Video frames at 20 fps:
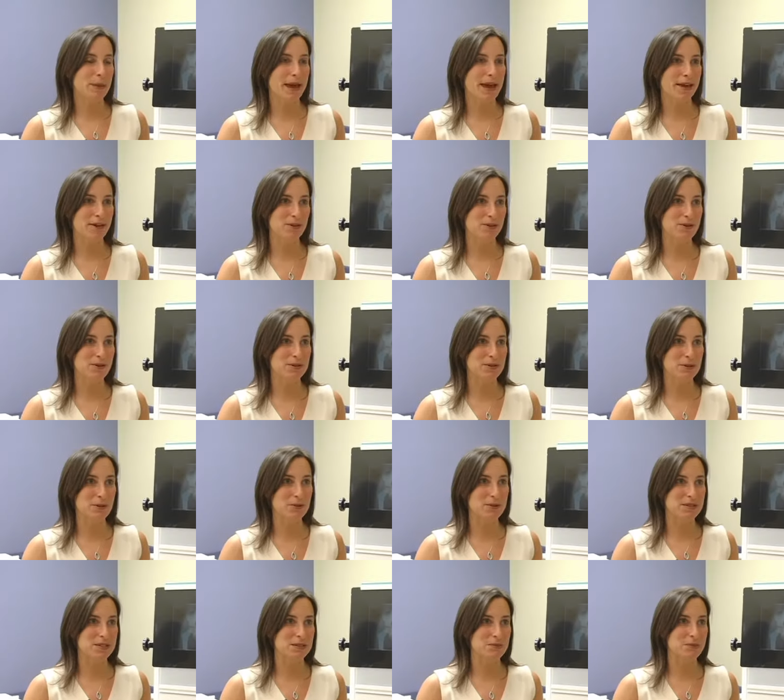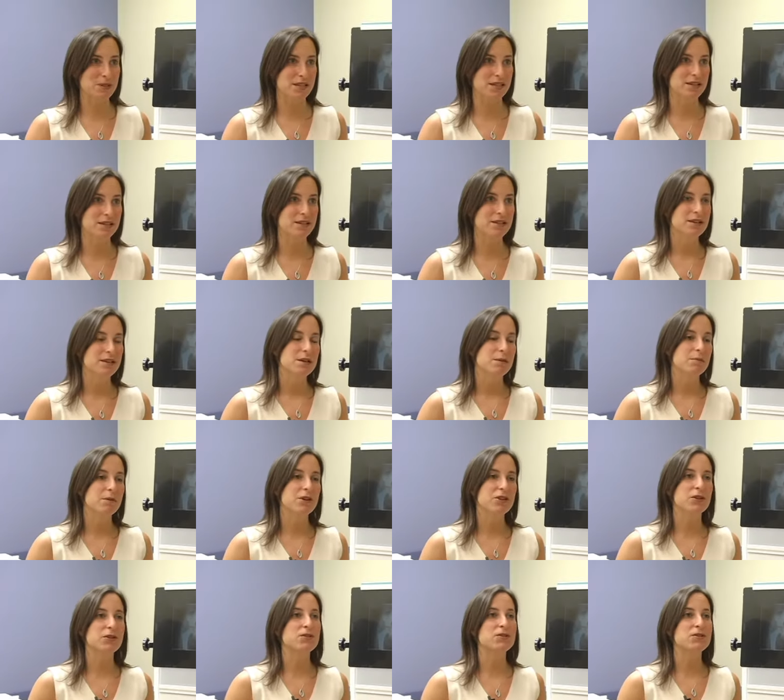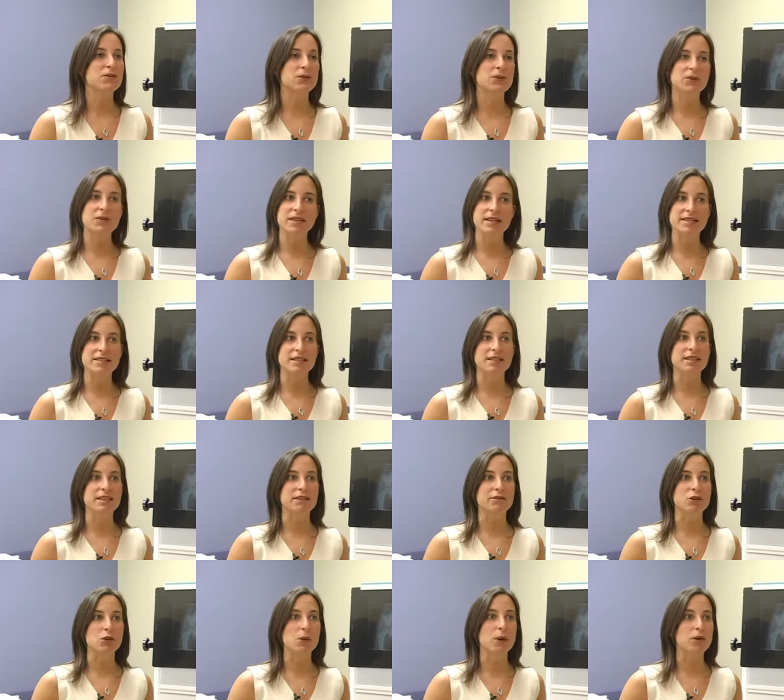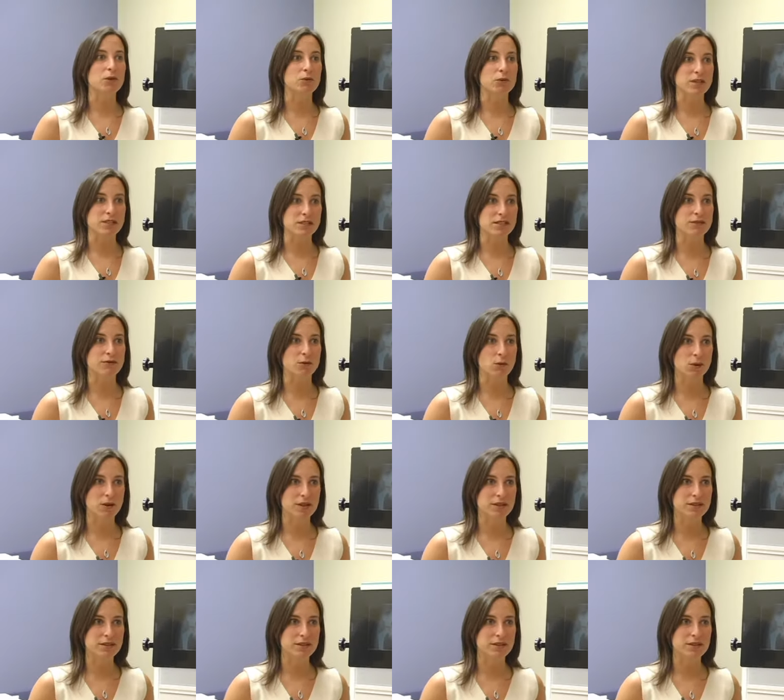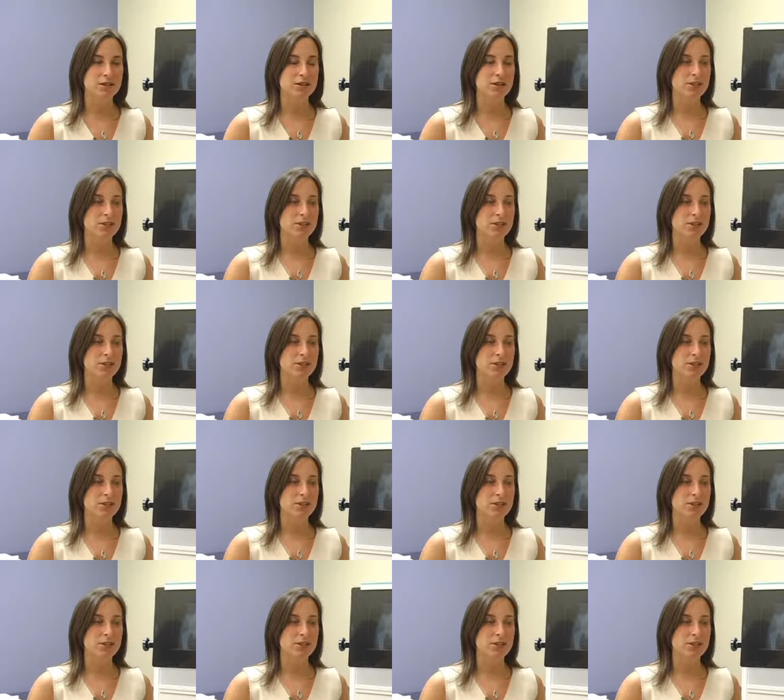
pattern, so to speak, but there are certain things that leave you at risk for it.